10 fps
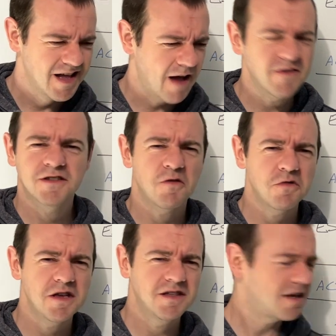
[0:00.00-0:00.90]
Have I sold
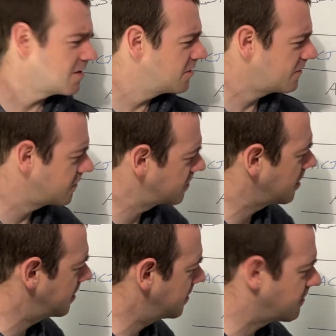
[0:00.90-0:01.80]
this? I don't know if I'm
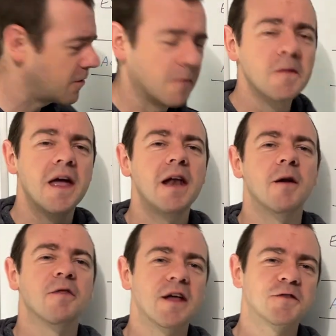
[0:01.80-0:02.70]
selling this very well.
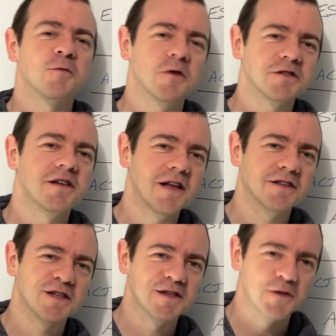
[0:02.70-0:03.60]
Anyway, thanks for watching. I'll
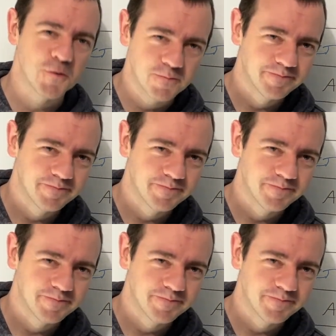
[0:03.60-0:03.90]
see you soon.